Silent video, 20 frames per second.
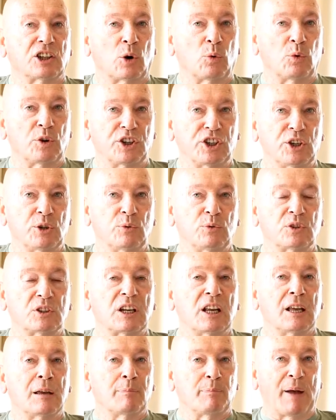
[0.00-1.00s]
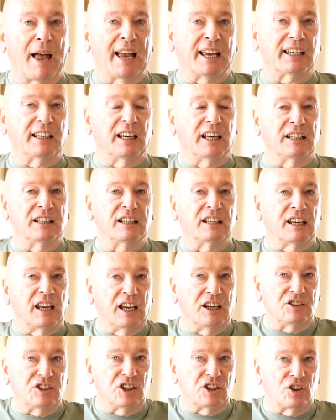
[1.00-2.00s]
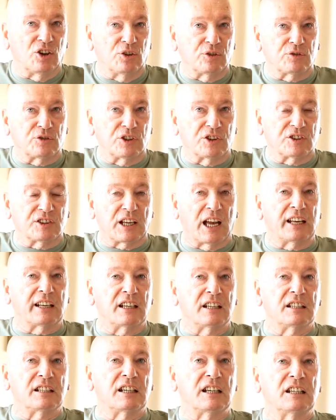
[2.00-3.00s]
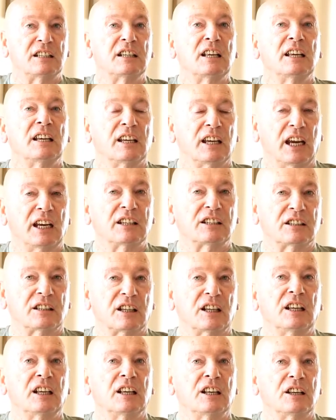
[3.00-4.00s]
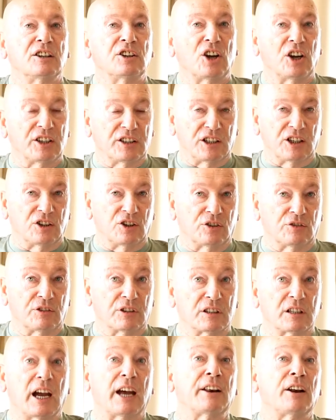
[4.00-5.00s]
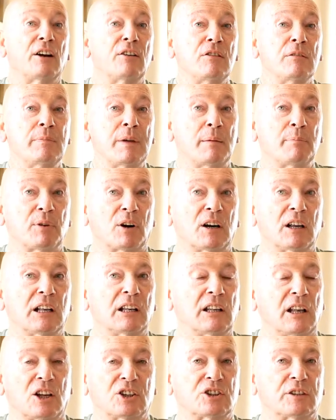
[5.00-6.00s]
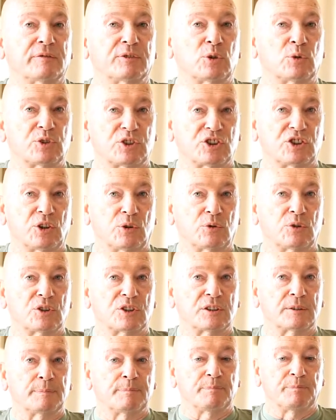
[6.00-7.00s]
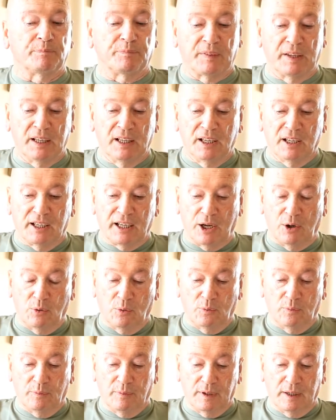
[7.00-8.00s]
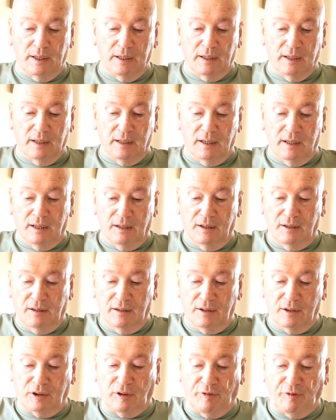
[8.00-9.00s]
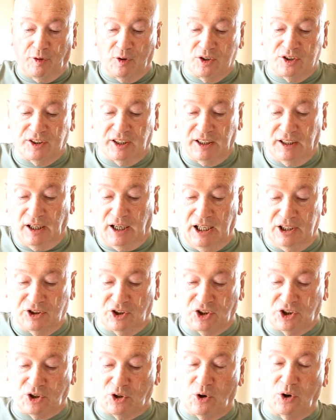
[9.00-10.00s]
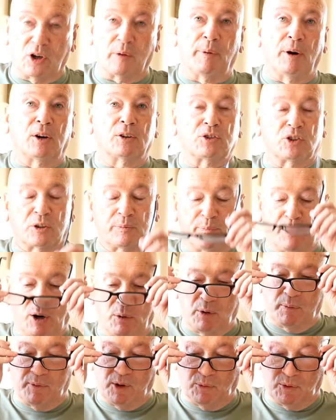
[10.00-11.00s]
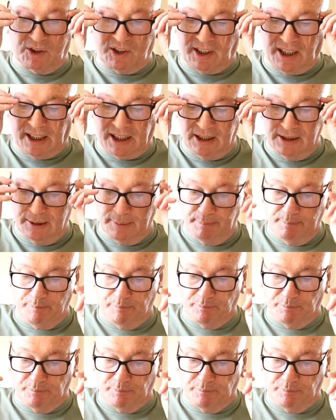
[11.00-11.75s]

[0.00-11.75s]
that were used back in the 1800s and indeed into the 1900s. And I remember lots of those cures. Now, the first thing I just talk about, just bear with me one second,